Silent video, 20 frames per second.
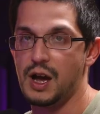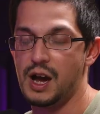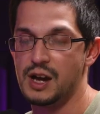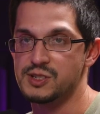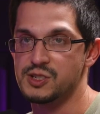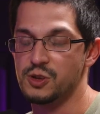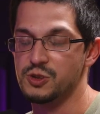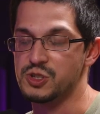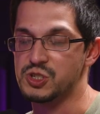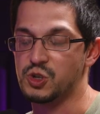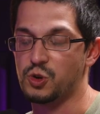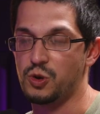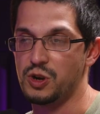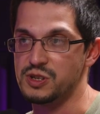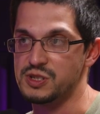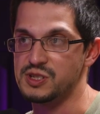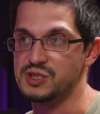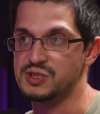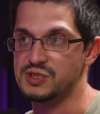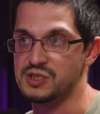I saw this
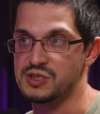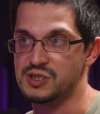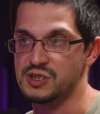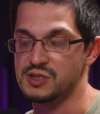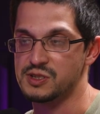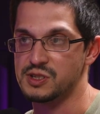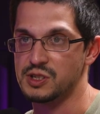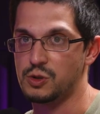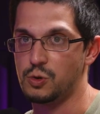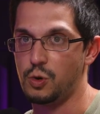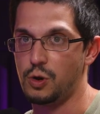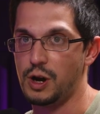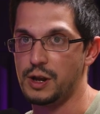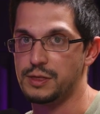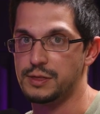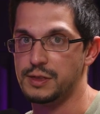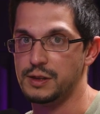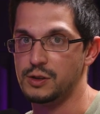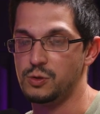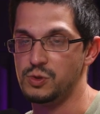crazy statistic where
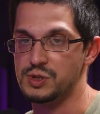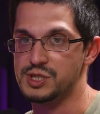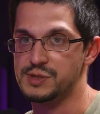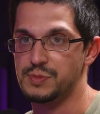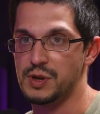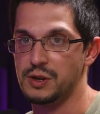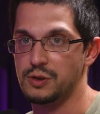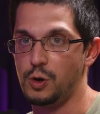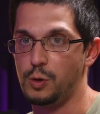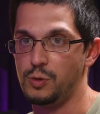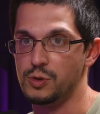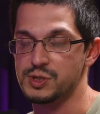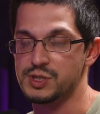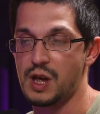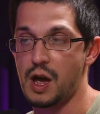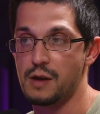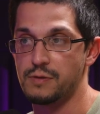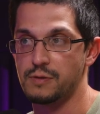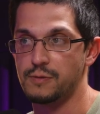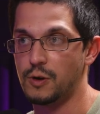I think we spend
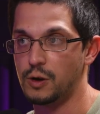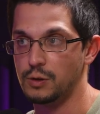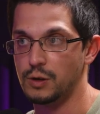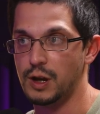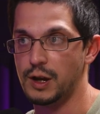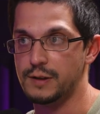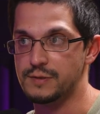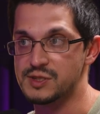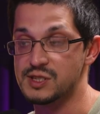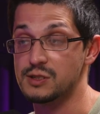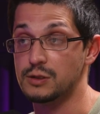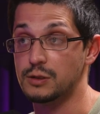almost half of our lives